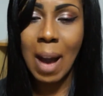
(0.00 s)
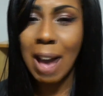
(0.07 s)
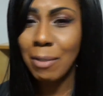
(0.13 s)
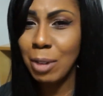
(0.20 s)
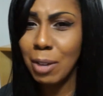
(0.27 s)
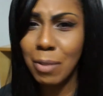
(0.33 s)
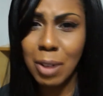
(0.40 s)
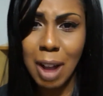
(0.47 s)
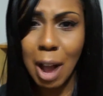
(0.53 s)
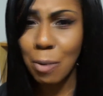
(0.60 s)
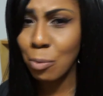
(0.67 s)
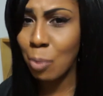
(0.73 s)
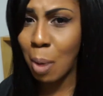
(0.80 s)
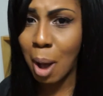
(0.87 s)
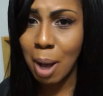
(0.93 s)
Have you ever
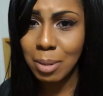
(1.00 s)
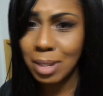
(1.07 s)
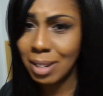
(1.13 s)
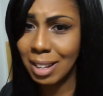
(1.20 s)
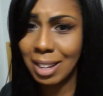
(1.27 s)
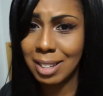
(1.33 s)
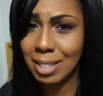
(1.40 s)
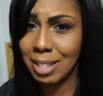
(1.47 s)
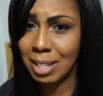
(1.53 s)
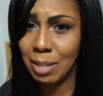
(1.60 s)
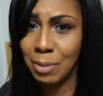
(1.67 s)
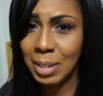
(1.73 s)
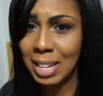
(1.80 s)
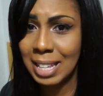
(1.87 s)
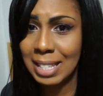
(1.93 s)
gotten robbed on like a
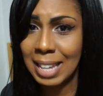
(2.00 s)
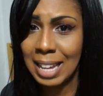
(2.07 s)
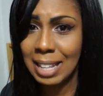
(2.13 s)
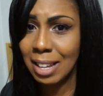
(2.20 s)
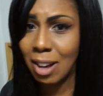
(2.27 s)
significant day,